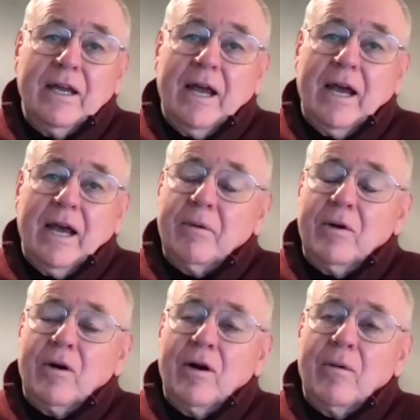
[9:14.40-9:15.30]

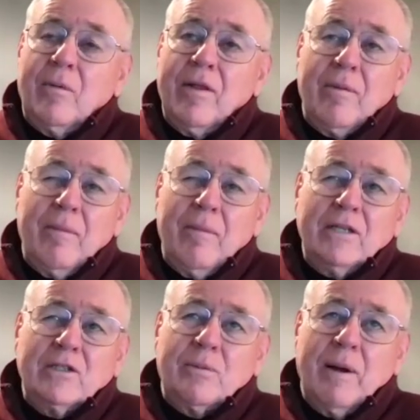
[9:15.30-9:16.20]
Ecuador, one of the
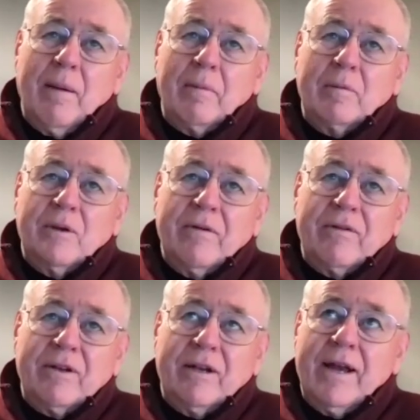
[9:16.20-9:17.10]
major problems we
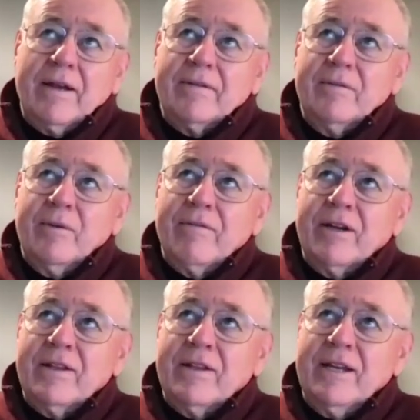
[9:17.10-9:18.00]
haven't got
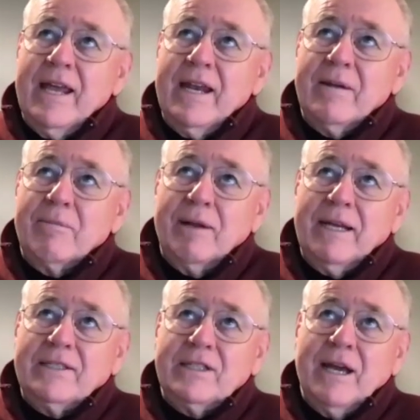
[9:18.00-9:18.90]
the data in
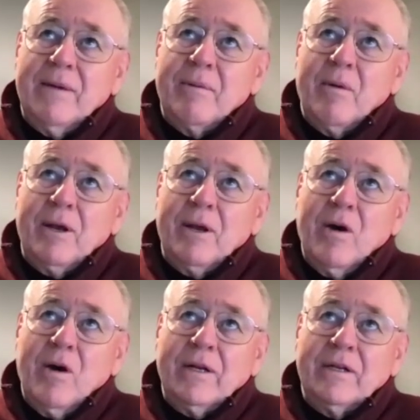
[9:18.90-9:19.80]
place yet, but we
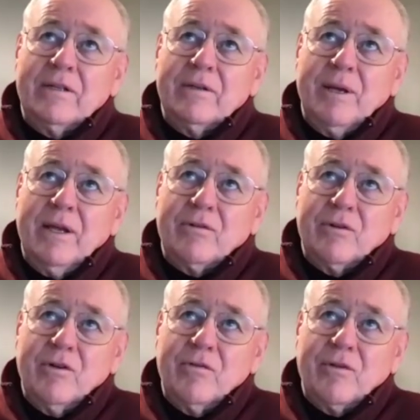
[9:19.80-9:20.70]
know it to be
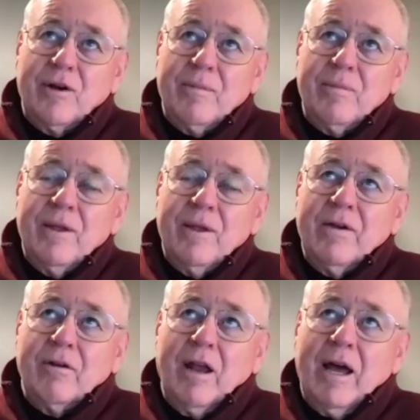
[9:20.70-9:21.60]
true from
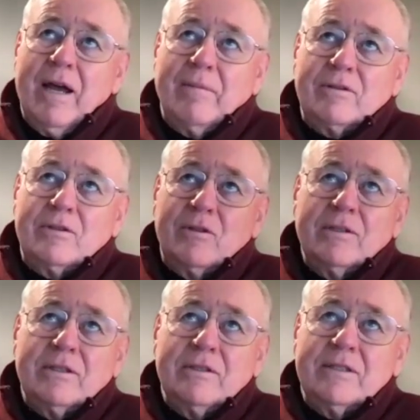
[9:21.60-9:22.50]
reliable
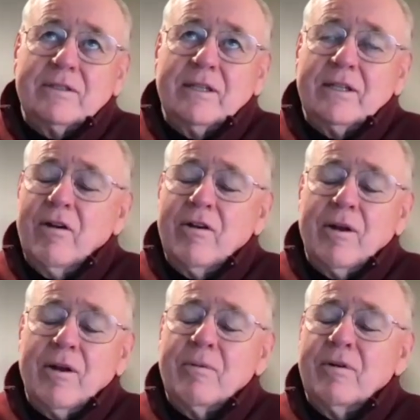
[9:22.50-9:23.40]
sources is that there are a
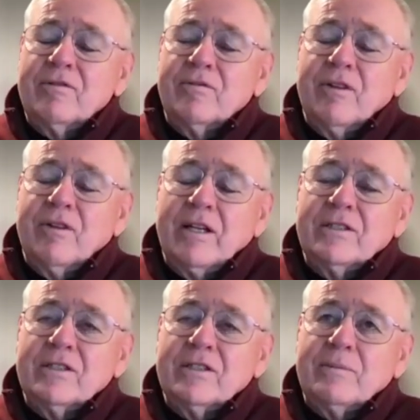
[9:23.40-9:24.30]
number of
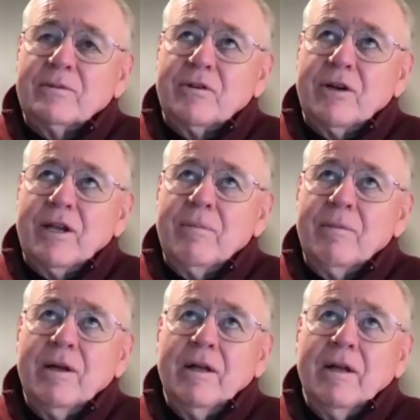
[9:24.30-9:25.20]
villages upstream
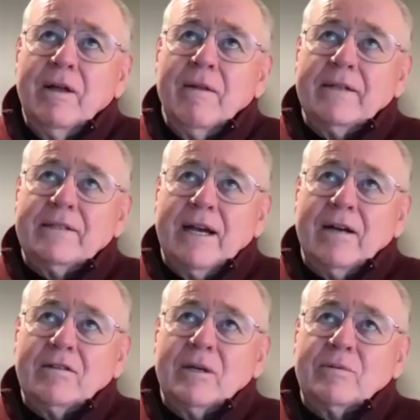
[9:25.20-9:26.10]
and
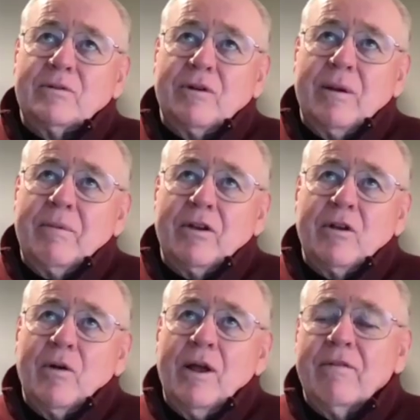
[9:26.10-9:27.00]
towns upstream that
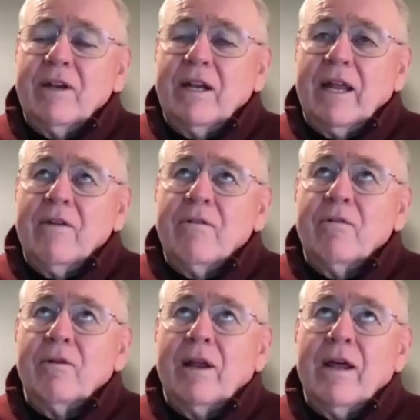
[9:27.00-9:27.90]
don't have any
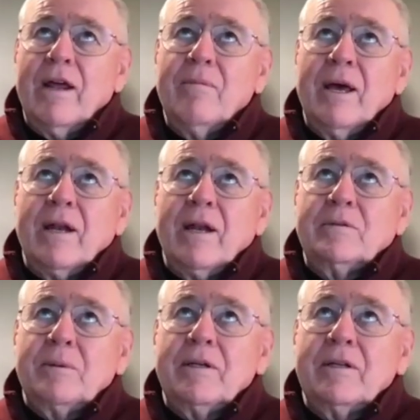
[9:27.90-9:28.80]
land
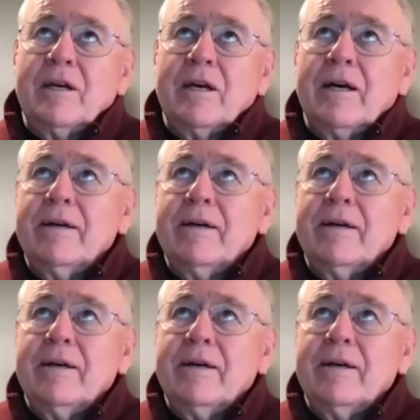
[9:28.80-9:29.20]
management